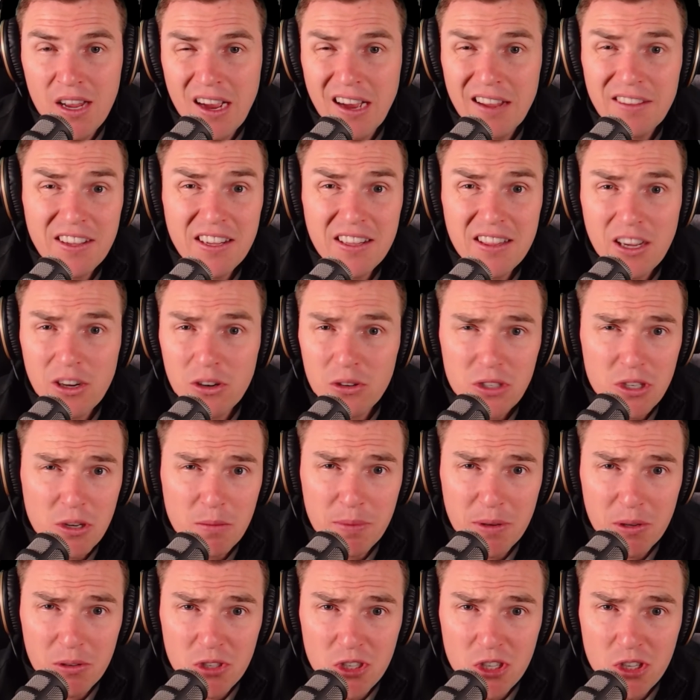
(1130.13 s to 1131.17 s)
I think they mm. also
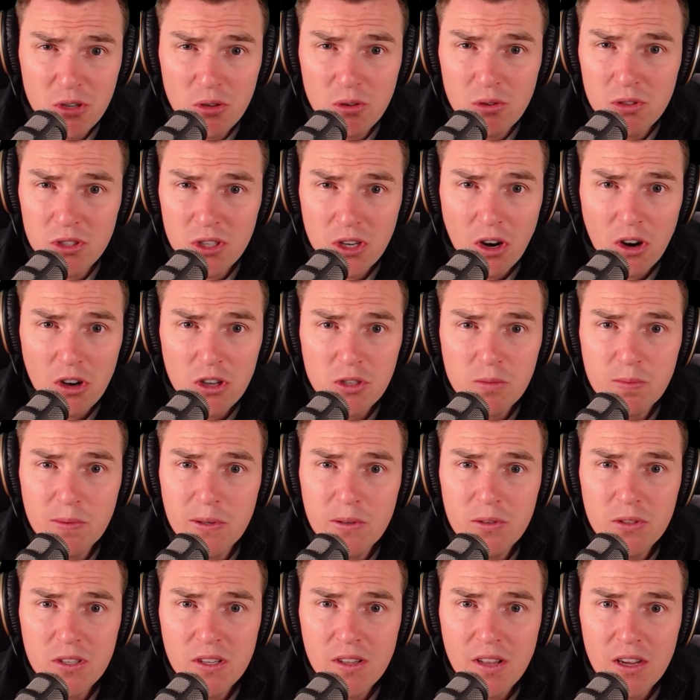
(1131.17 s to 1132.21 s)
build schools and
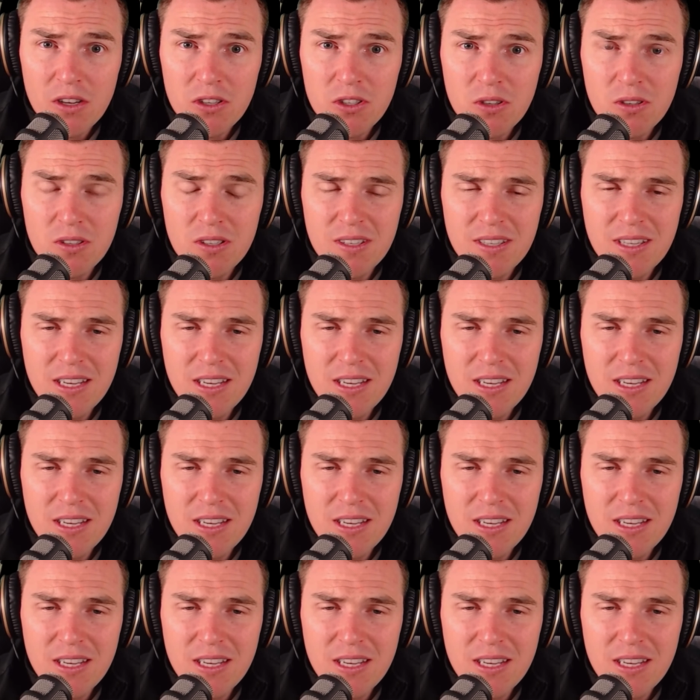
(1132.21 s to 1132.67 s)
hospitals and those sorts of